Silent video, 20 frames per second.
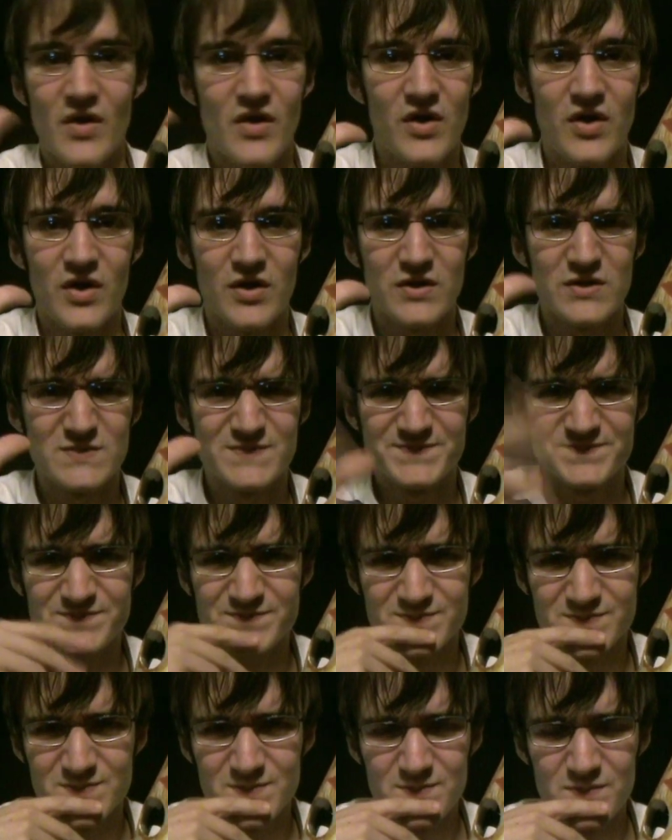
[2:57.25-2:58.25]
all
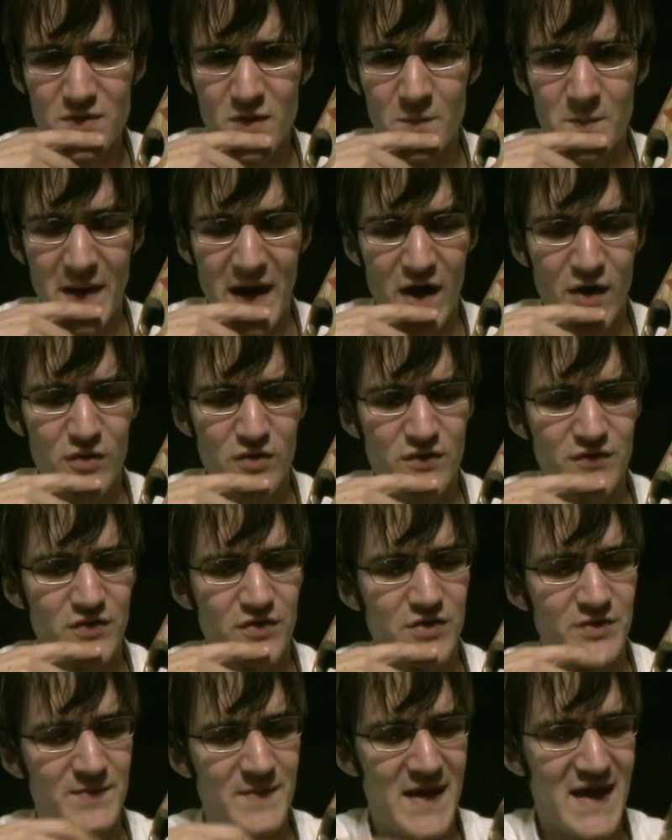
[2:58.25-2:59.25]

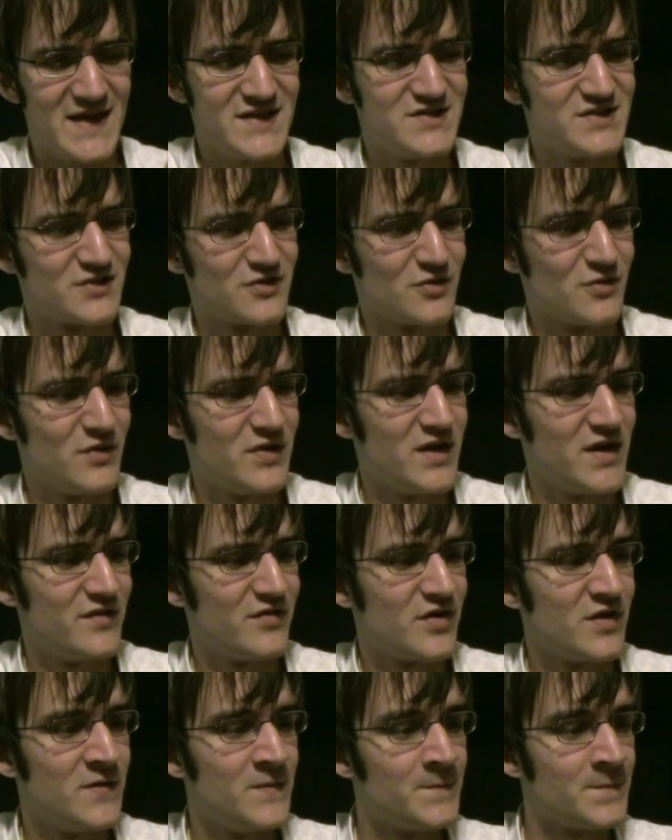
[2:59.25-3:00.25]
powerful and magic or
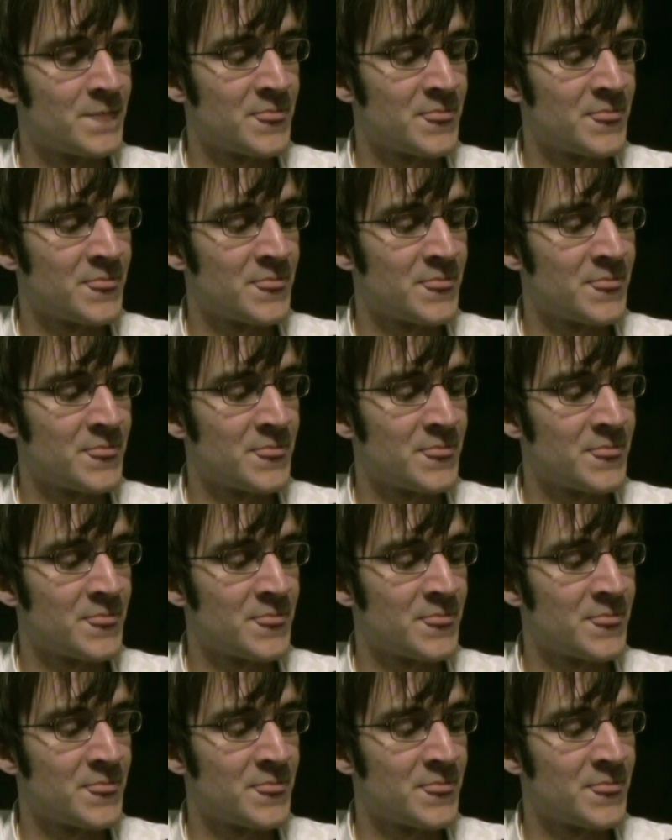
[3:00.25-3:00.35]
whatever,